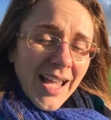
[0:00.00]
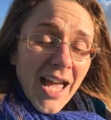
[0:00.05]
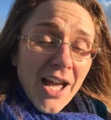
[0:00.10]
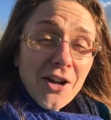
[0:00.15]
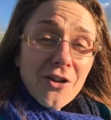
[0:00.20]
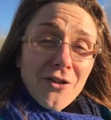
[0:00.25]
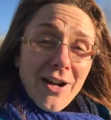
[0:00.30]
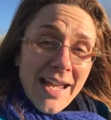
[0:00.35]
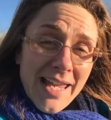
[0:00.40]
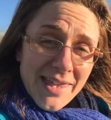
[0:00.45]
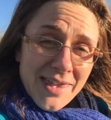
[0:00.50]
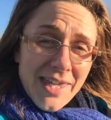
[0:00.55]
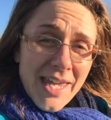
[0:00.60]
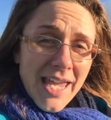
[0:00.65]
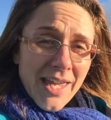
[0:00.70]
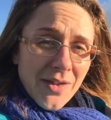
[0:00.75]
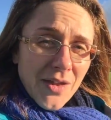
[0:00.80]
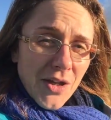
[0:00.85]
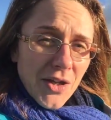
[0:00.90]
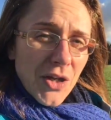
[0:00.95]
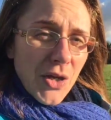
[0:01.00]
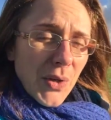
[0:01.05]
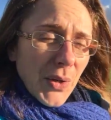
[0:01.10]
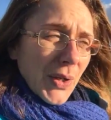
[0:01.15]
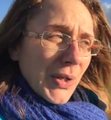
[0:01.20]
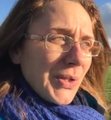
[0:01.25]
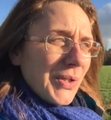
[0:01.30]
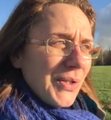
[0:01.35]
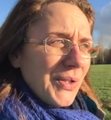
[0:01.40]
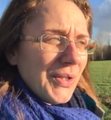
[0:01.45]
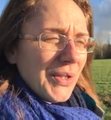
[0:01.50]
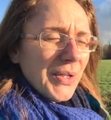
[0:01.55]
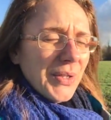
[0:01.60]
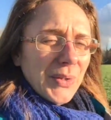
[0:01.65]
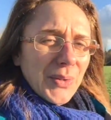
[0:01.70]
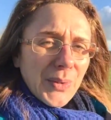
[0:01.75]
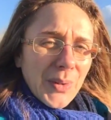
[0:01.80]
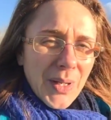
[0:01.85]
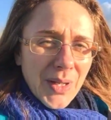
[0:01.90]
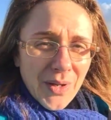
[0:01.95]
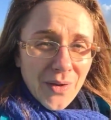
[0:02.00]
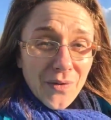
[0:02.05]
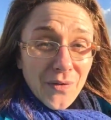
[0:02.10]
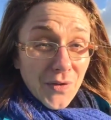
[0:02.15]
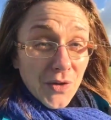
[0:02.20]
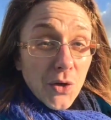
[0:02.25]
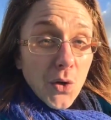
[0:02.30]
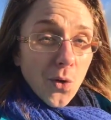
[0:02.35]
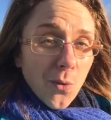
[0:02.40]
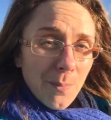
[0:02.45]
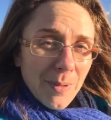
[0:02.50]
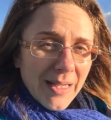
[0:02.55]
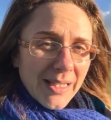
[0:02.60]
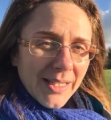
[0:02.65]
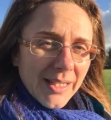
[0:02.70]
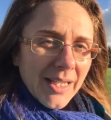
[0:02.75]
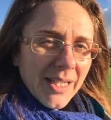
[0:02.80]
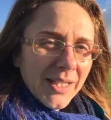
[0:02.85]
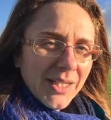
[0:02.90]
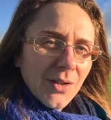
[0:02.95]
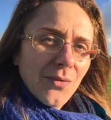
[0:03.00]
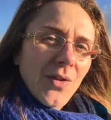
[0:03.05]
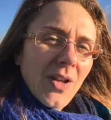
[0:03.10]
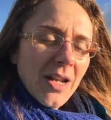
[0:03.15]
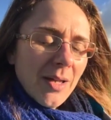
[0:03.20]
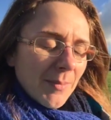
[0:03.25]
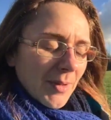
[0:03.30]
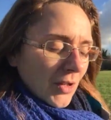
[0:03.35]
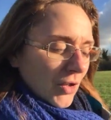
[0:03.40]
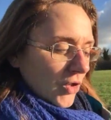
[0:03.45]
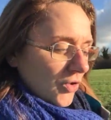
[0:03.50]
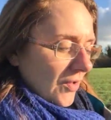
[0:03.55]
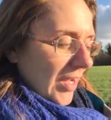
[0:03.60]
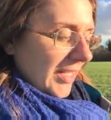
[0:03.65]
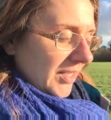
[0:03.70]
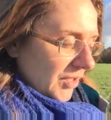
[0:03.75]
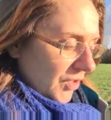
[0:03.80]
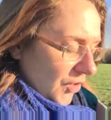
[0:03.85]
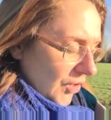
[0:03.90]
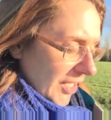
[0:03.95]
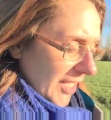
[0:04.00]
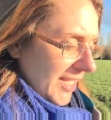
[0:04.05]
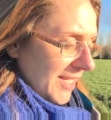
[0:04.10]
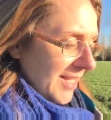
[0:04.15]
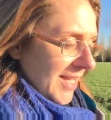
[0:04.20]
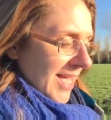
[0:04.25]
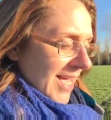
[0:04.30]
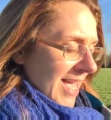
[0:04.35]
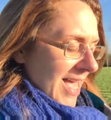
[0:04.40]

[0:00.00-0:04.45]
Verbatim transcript: a great thing that you can do for your business development strategy